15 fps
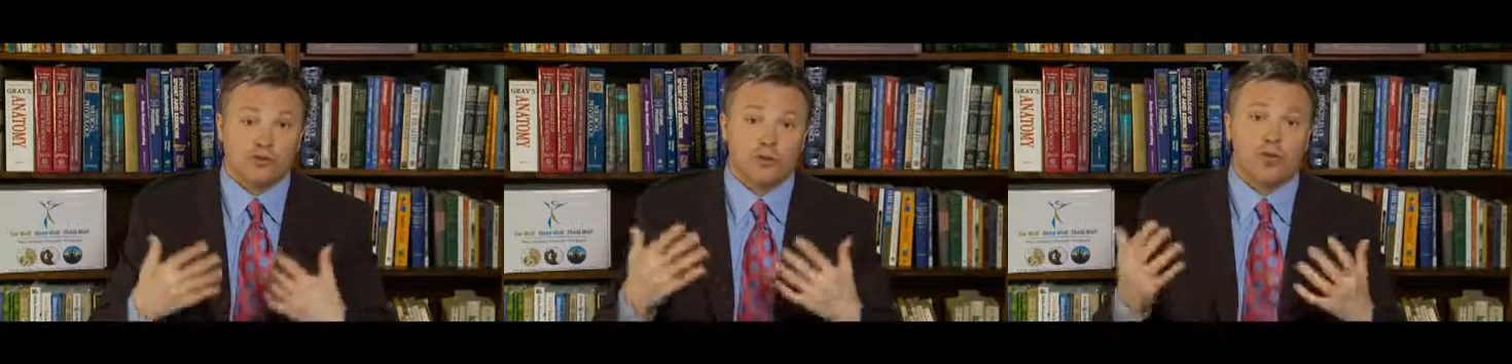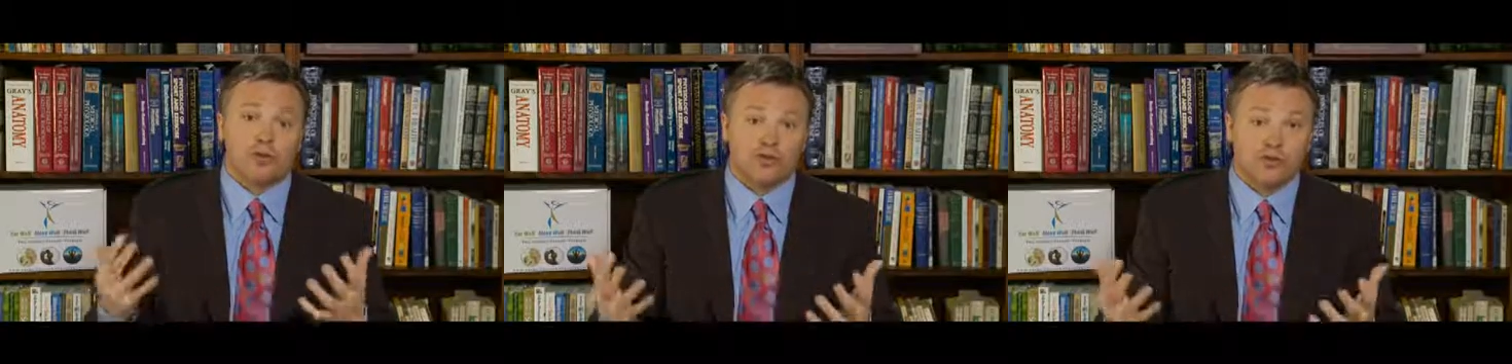
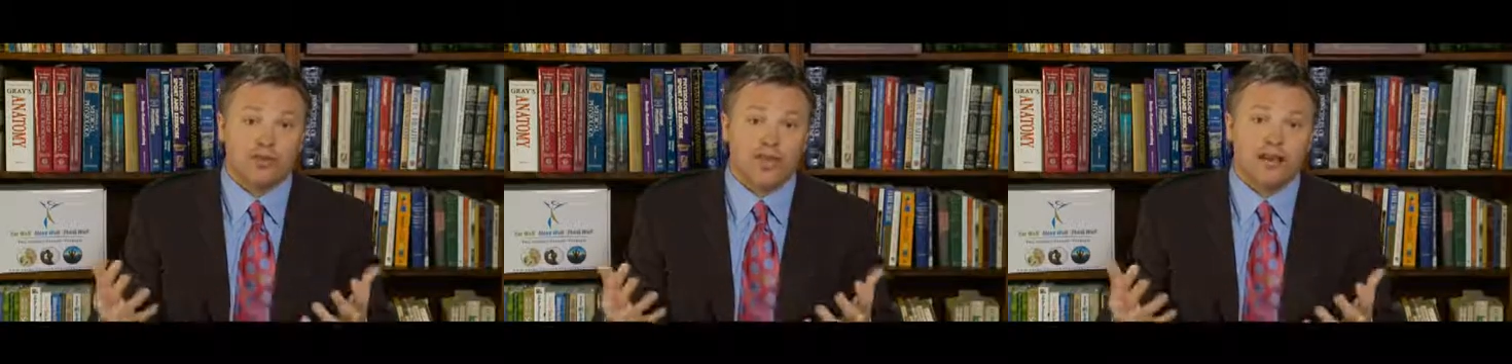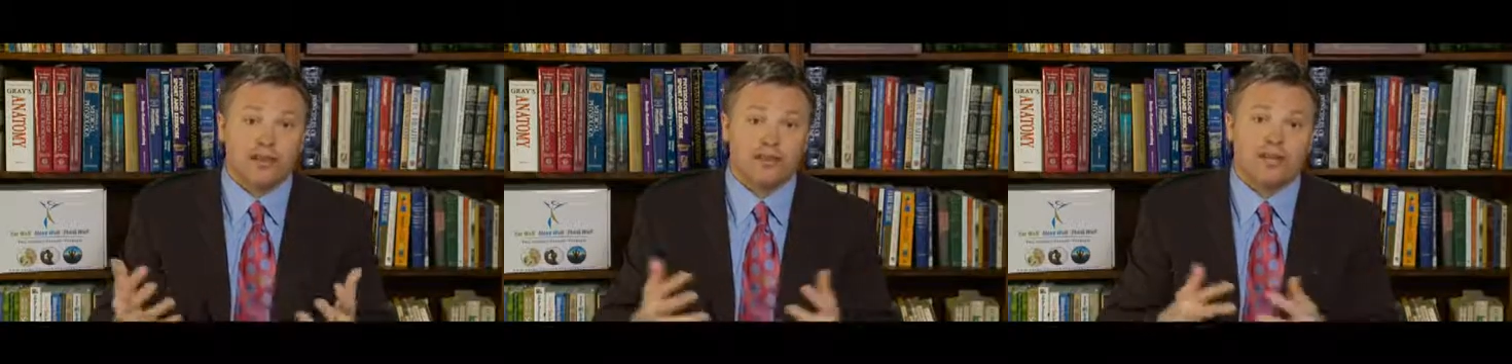what we're
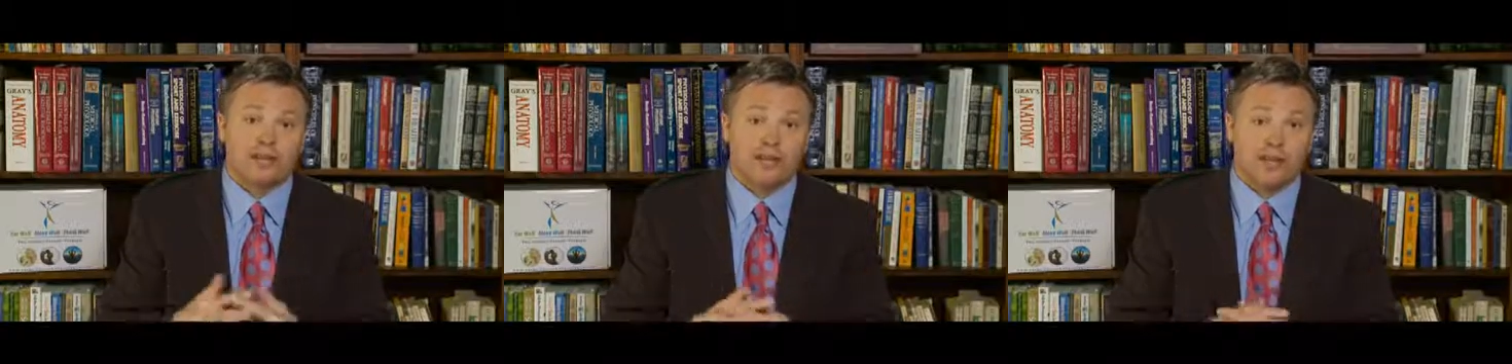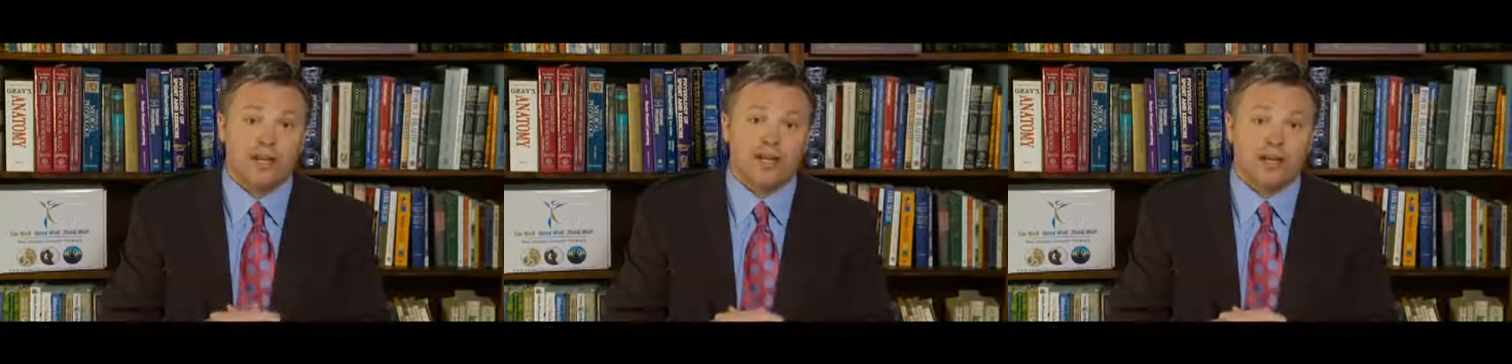genetically
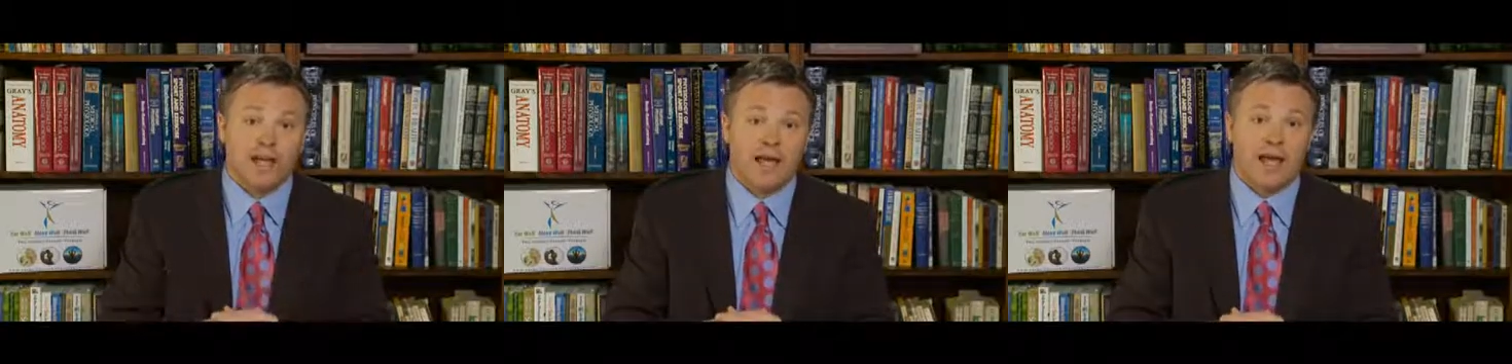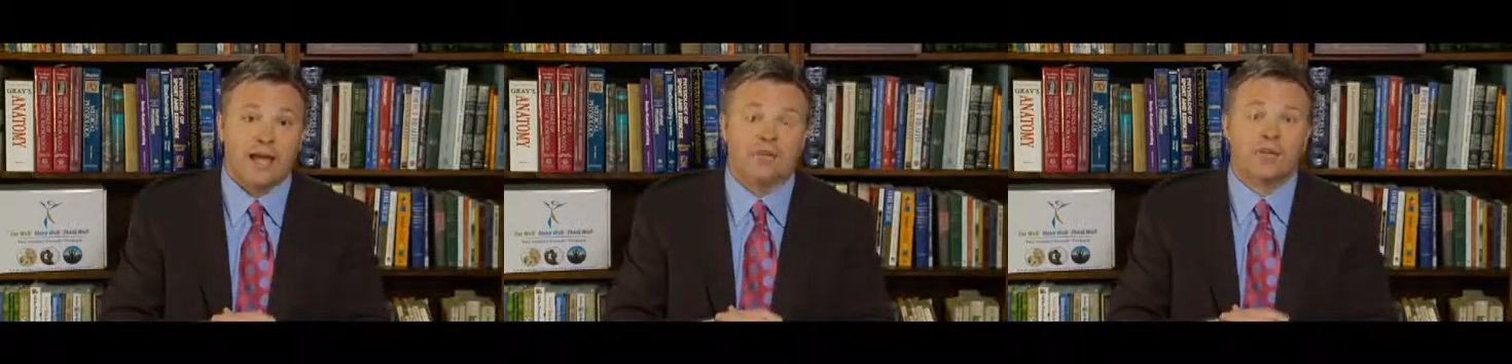designed to
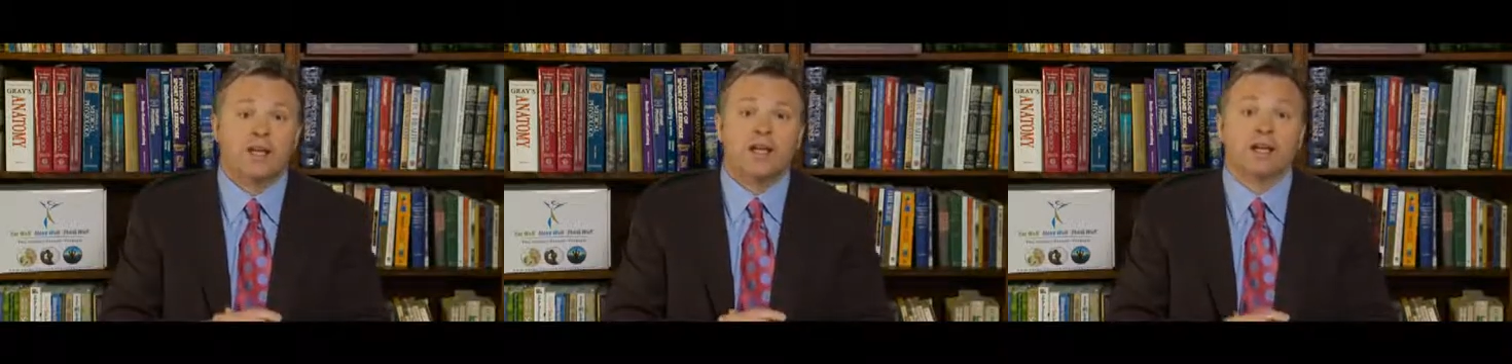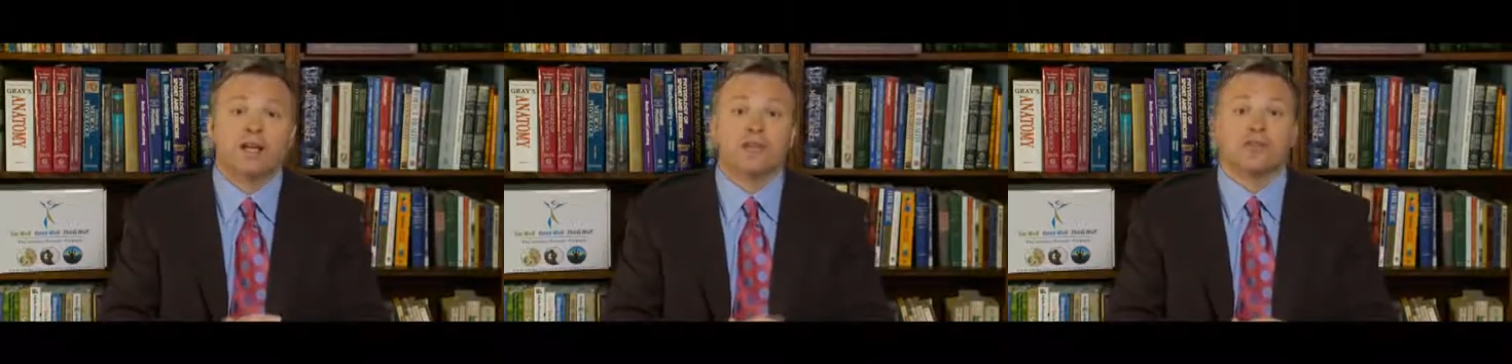have.
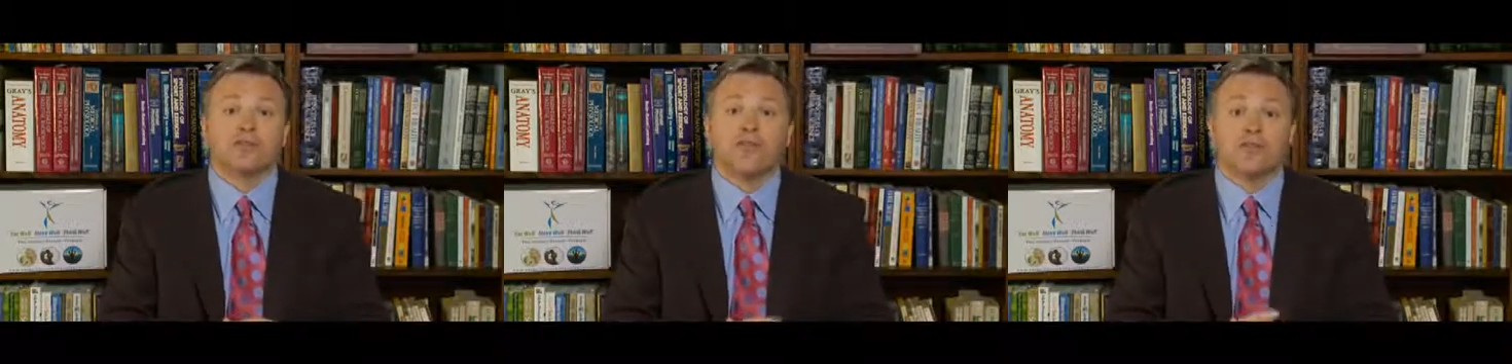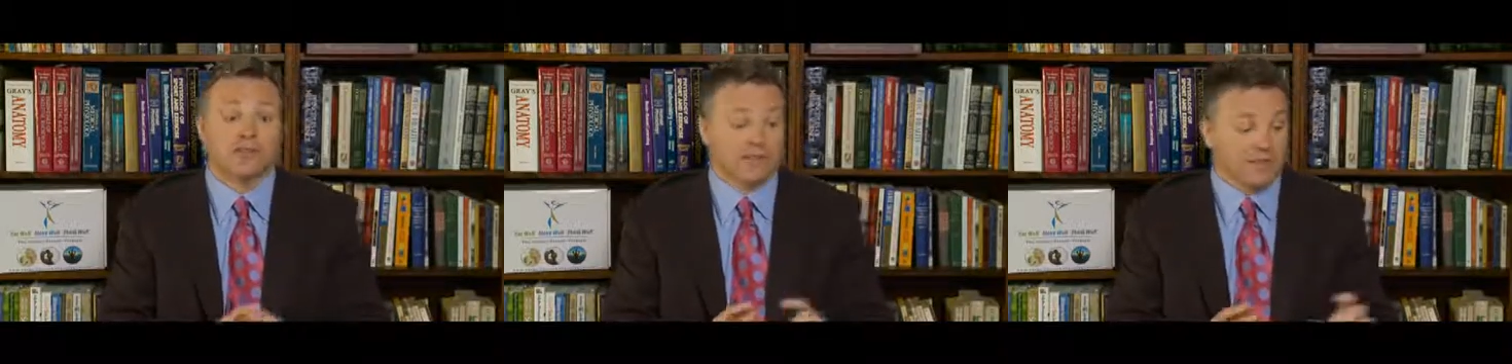So
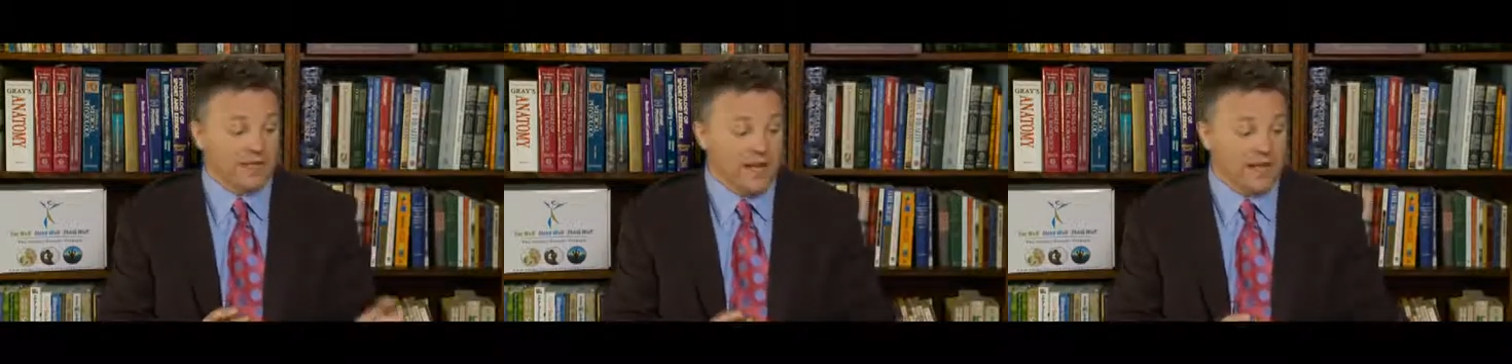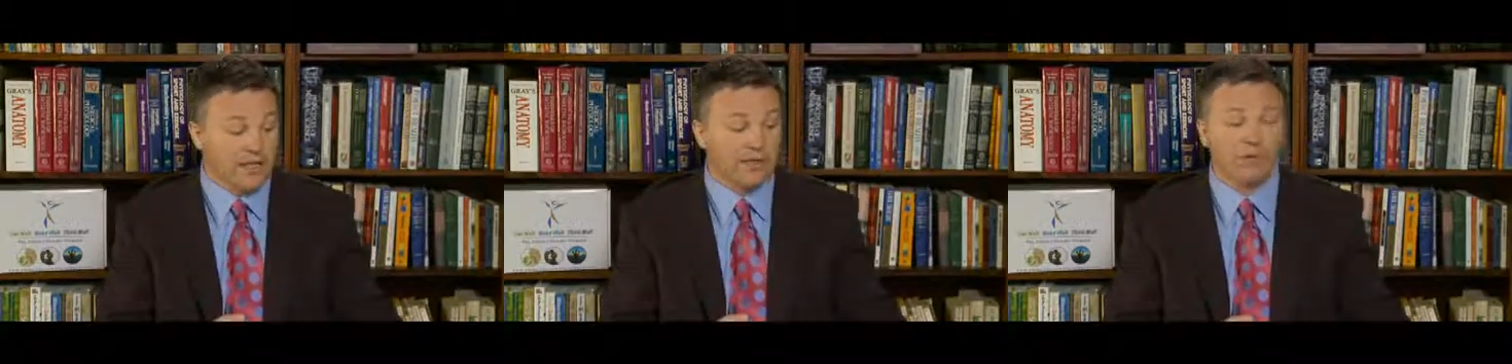that's
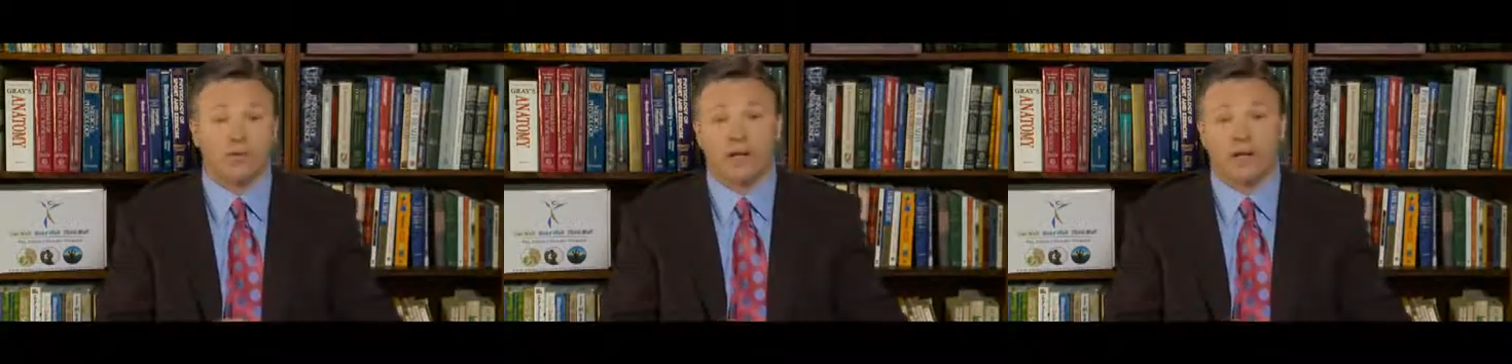exactly what